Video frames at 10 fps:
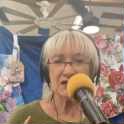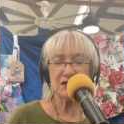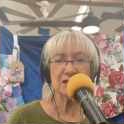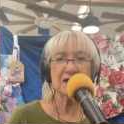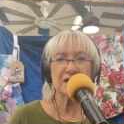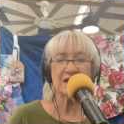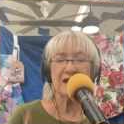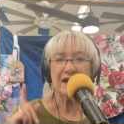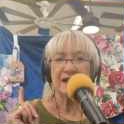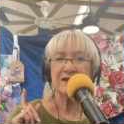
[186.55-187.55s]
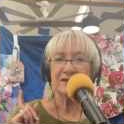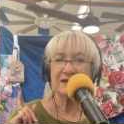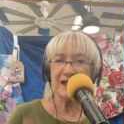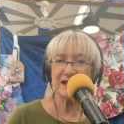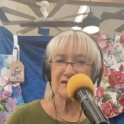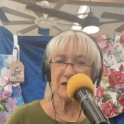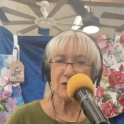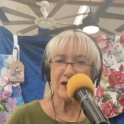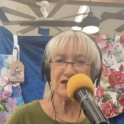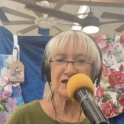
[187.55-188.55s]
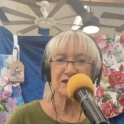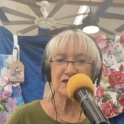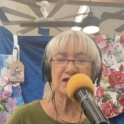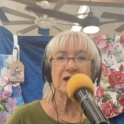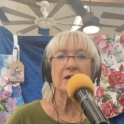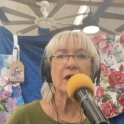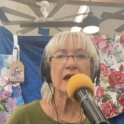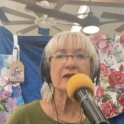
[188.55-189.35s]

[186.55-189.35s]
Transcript: Judith, thanks for watching the show.